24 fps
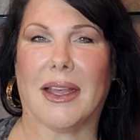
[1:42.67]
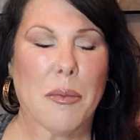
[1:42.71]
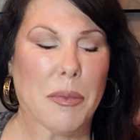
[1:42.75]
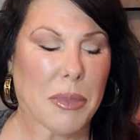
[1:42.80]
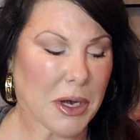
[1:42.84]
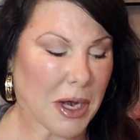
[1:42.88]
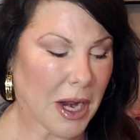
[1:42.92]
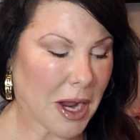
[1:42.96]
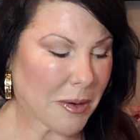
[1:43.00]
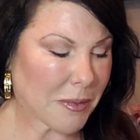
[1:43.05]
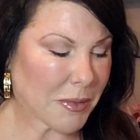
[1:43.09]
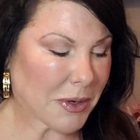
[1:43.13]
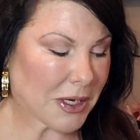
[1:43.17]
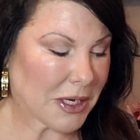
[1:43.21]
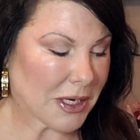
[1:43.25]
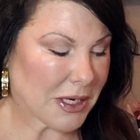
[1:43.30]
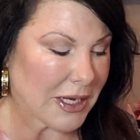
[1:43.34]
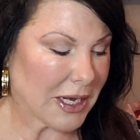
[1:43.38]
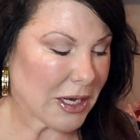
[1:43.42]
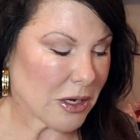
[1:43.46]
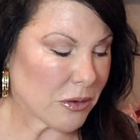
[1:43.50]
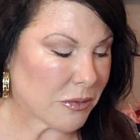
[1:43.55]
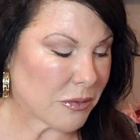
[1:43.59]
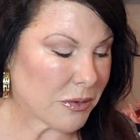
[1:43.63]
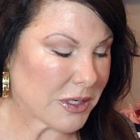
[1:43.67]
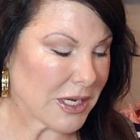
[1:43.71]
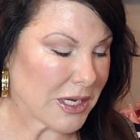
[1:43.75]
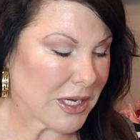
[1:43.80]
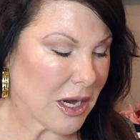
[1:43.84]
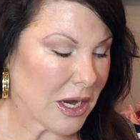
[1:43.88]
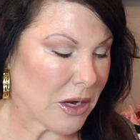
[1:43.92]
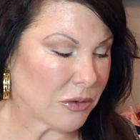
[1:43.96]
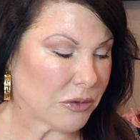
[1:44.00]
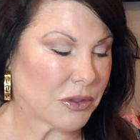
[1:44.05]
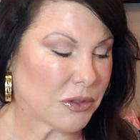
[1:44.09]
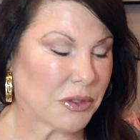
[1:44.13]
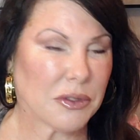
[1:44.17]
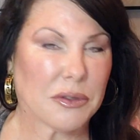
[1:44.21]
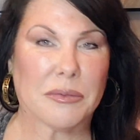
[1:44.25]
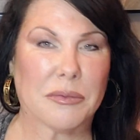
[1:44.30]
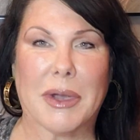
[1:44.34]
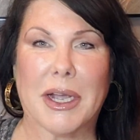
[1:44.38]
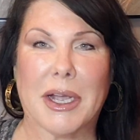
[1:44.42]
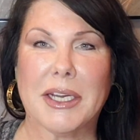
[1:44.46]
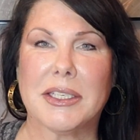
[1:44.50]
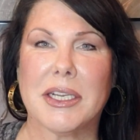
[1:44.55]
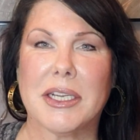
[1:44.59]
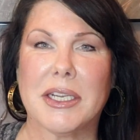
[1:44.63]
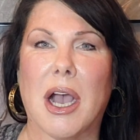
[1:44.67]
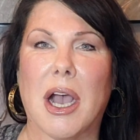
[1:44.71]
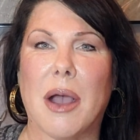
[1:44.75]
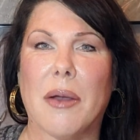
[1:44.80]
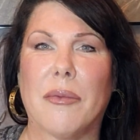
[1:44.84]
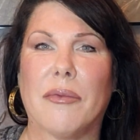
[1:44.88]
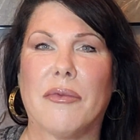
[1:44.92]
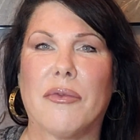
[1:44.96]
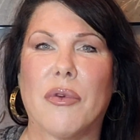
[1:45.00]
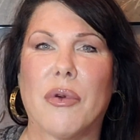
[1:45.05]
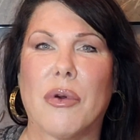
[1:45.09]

But I'm going to narrow it down to my top